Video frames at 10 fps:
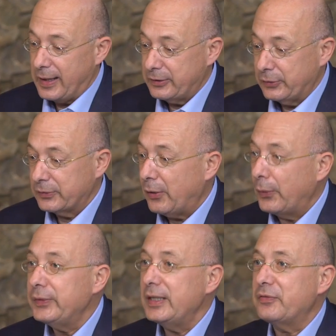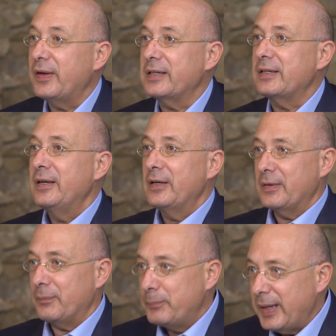and all these things,
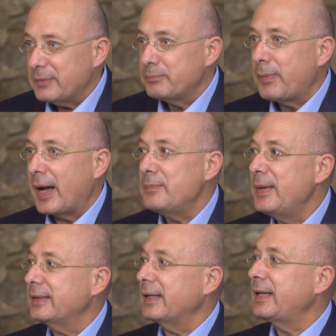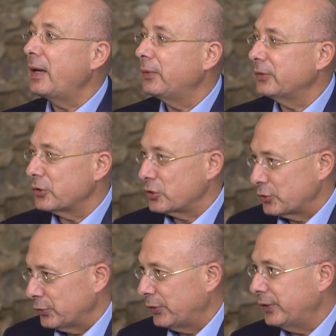bit by bit, they will
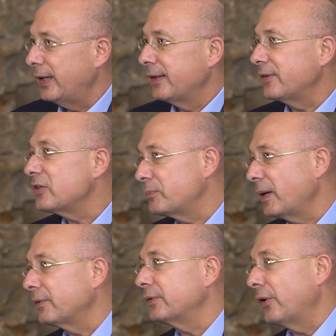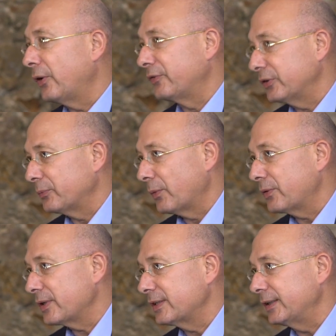destroy the spirit of a
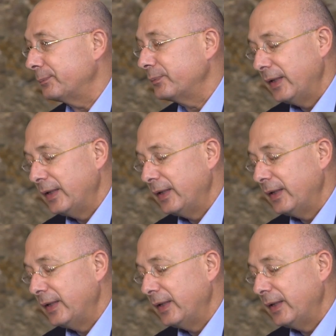democracy.